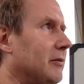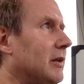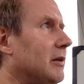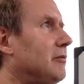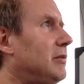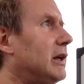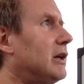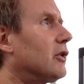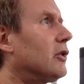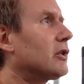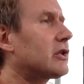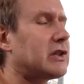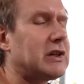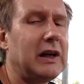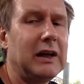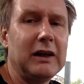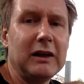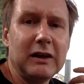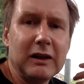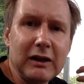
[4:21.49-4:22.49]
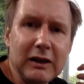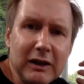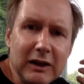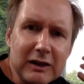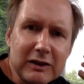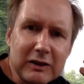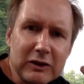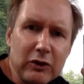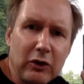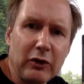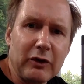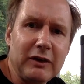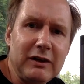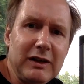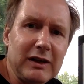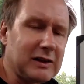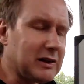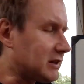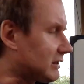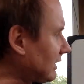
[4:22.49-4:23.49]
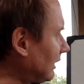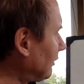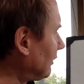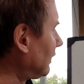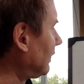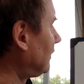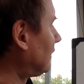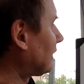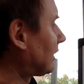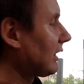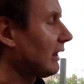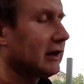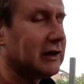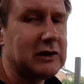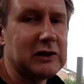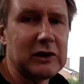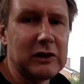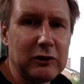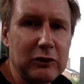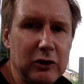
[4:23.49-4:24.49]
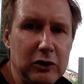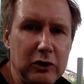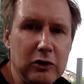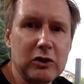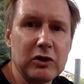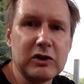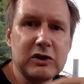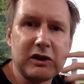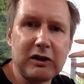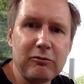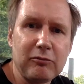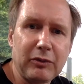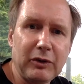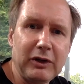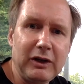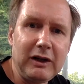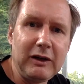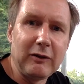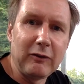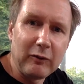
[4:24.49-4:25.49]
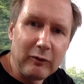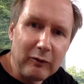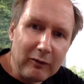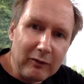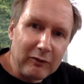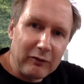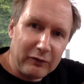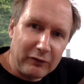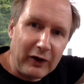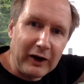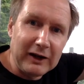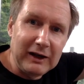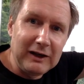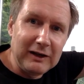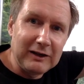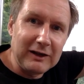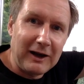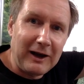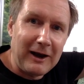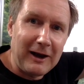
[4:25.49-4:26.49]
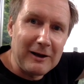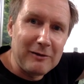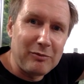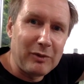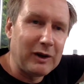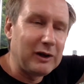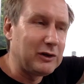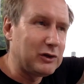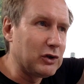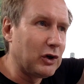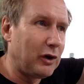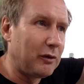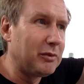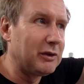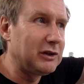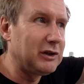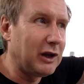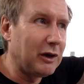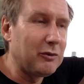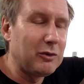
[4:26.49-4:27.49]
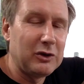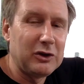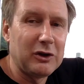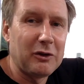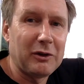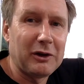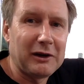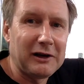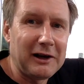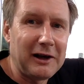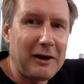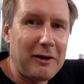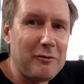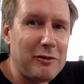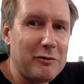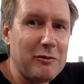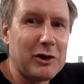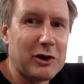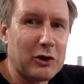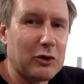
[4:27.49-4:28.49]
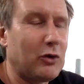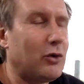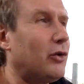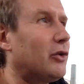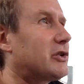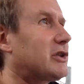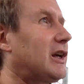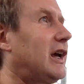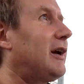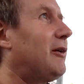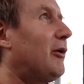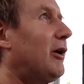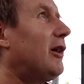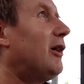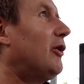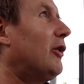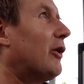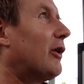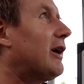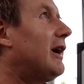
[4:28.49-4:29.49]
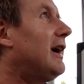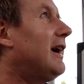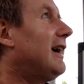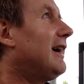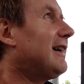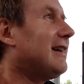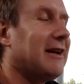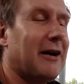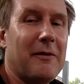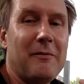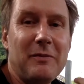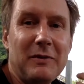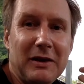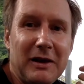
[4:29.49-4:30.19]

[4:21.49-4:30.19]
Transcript: because it's not necessarily the case that you can simply find a high-paid job and go and do it. We could all say, well, look, you